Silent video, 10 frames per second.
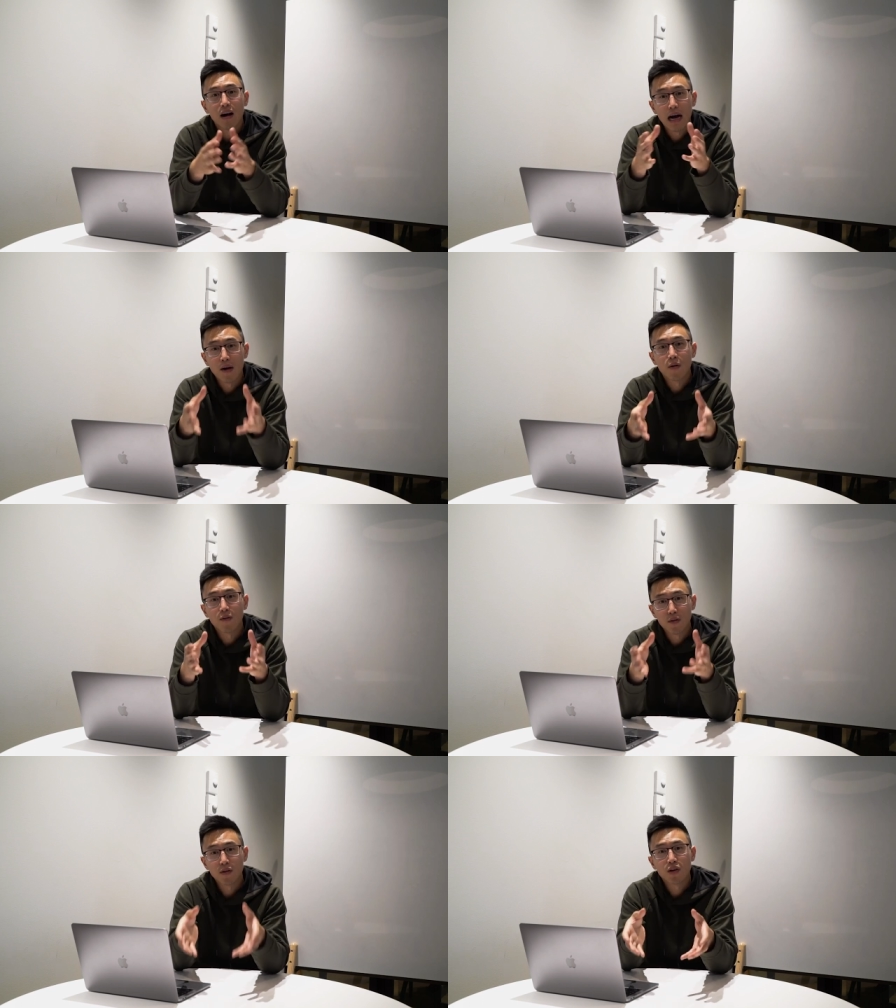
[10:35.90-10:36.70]

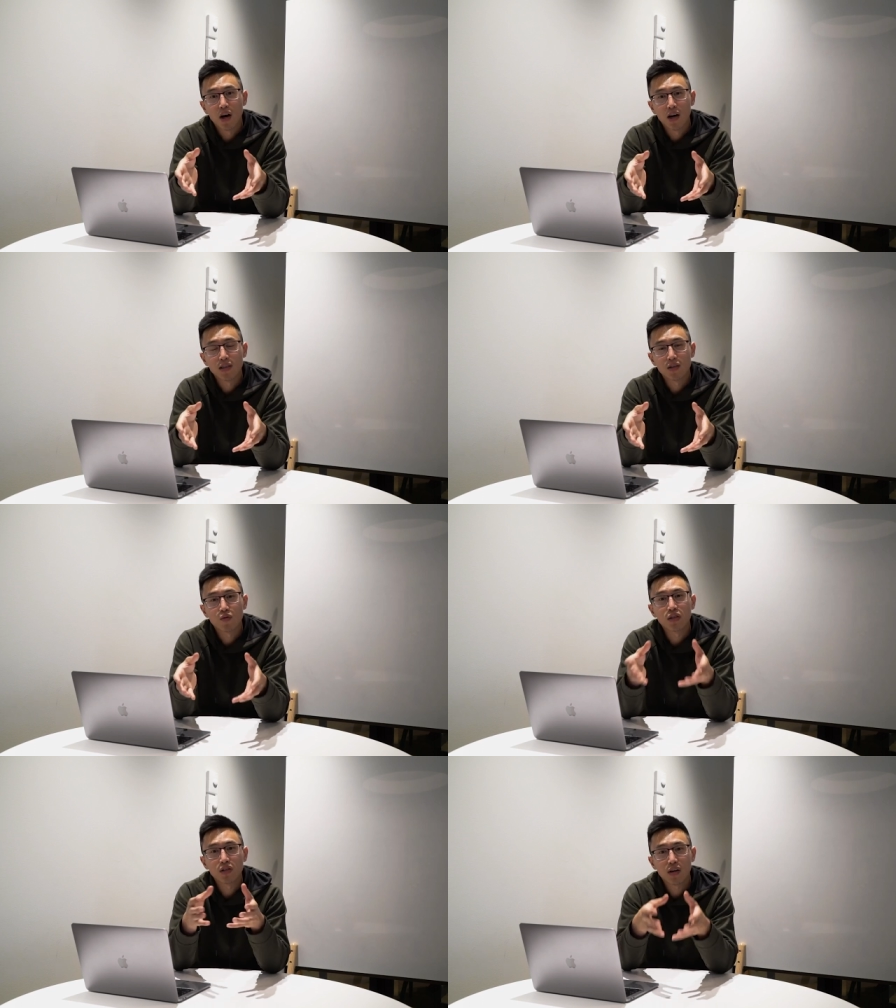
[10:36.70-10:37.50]
our food costs,
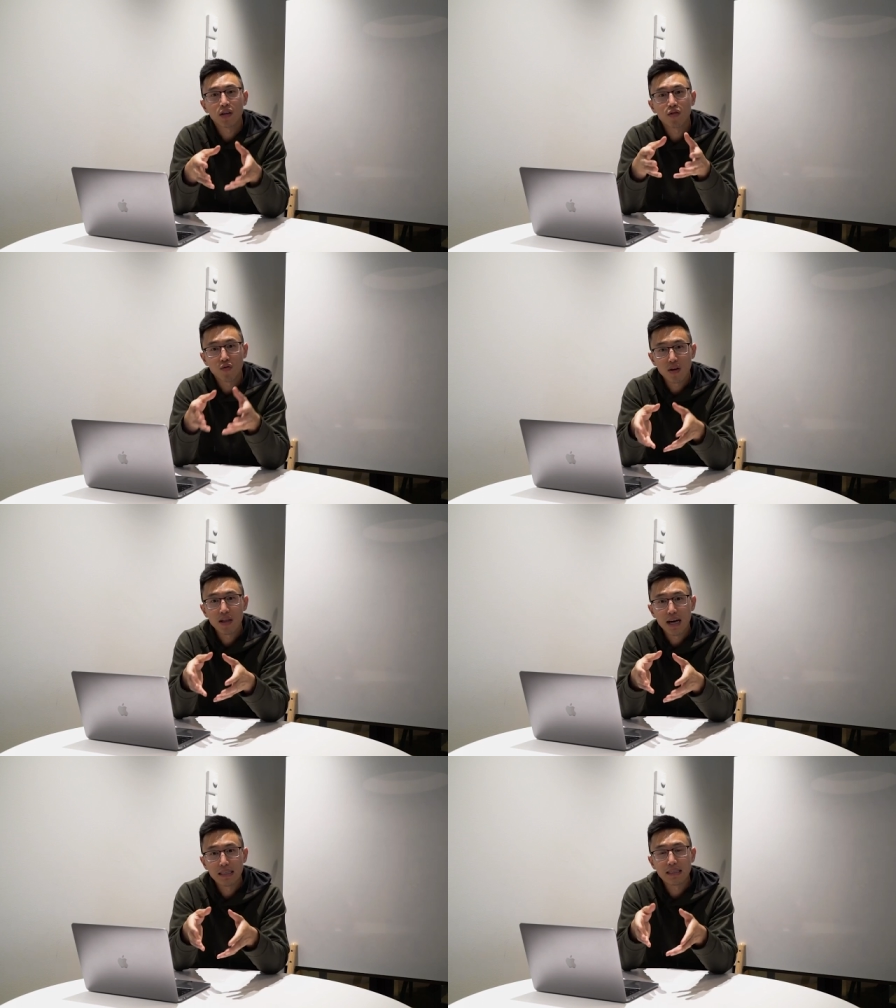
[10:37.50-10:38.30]
we started to
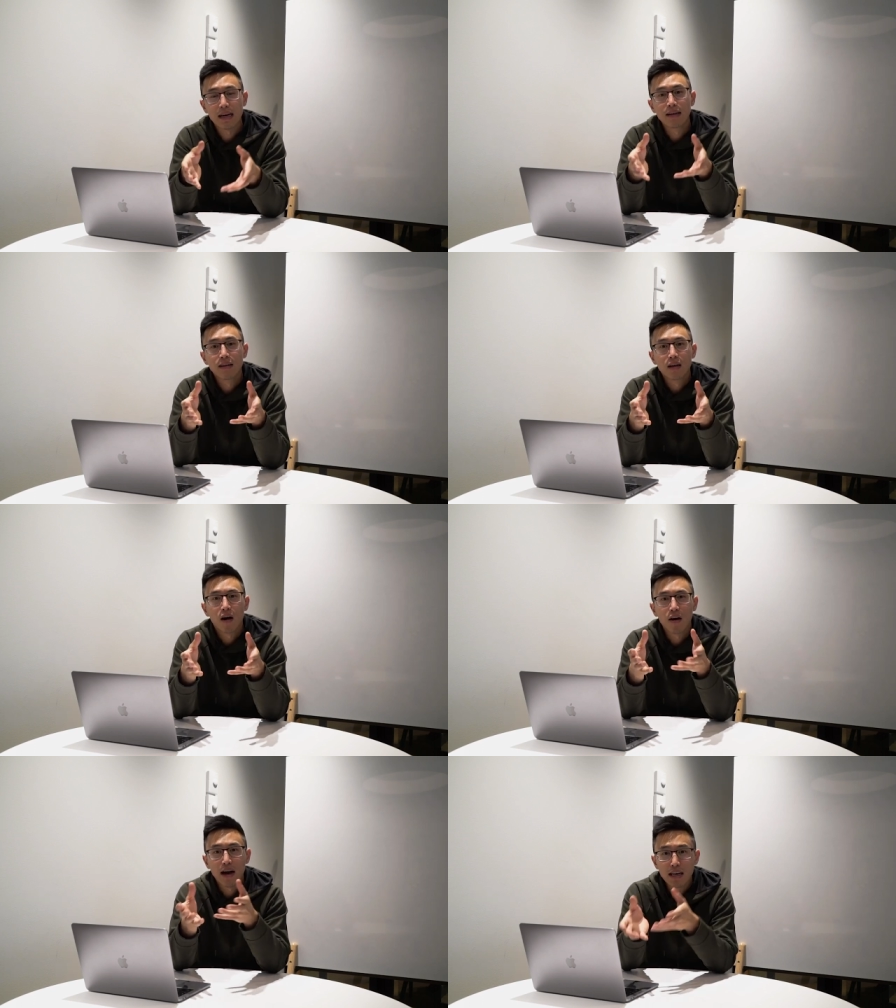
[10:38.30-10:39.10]
realize
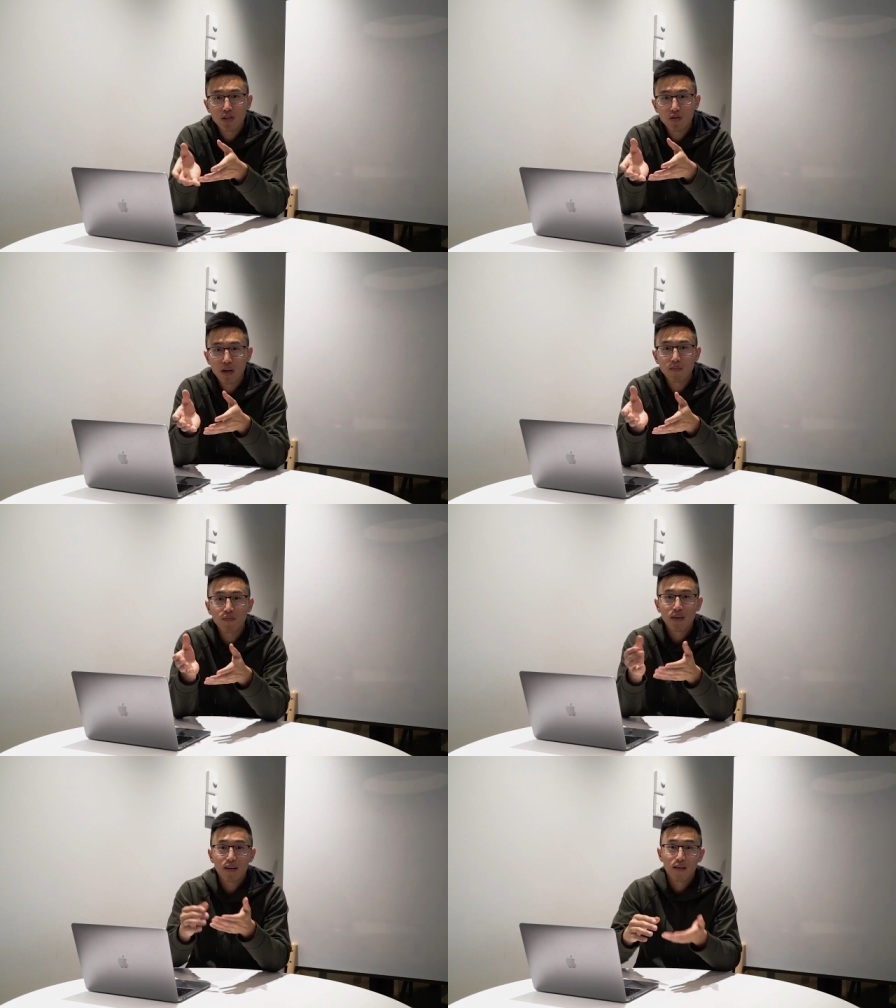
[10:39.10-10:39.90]
that our ice
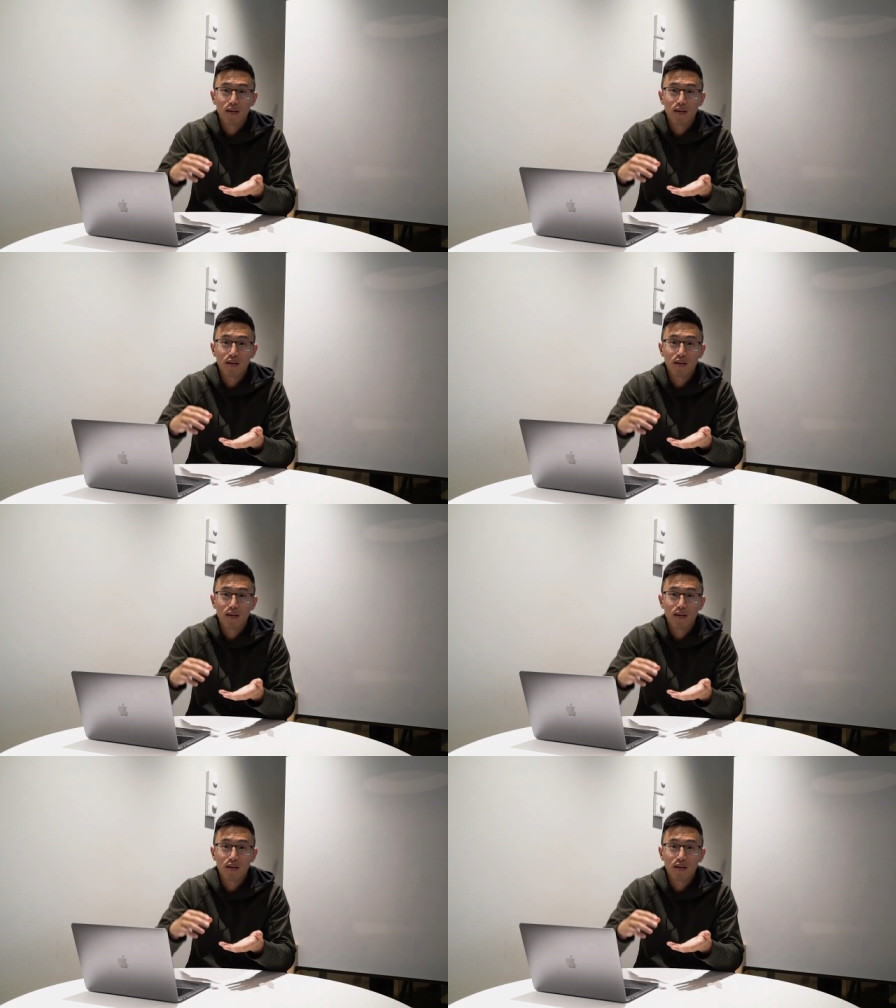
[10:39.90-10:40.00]
cream